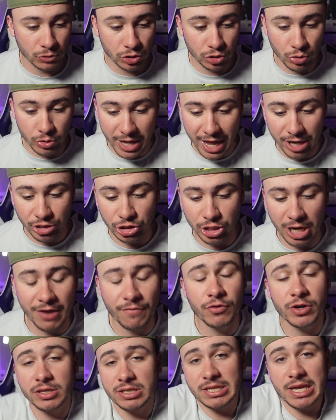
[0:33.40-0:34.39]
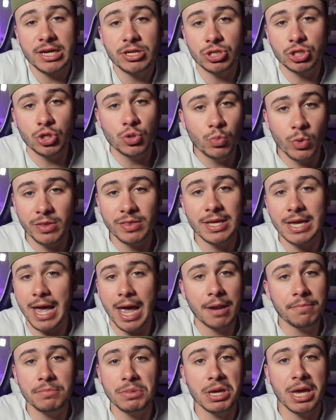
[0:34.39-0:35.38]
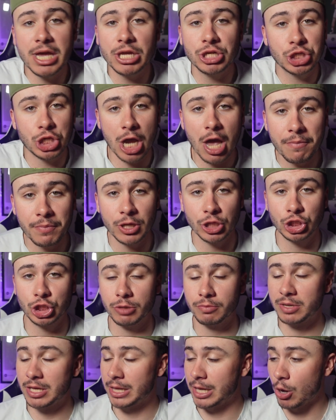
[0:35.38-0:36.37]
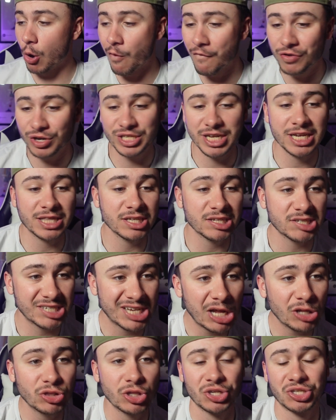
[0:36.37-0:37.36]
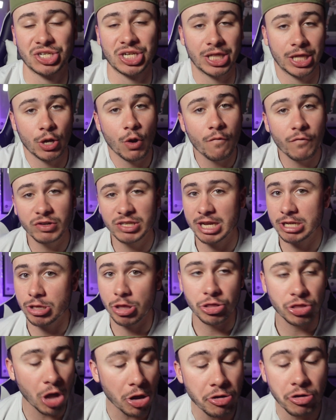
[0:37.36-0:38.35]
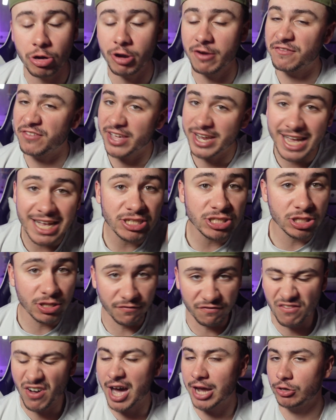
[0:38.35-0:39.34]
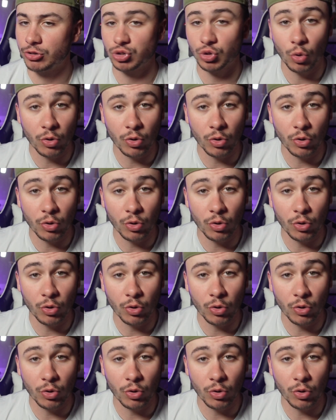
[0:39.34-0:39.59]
Do they actually have what it takes to win the NBA championship? Can they overtake the Celtics? Can they overtake the Thunder if they get to the finals?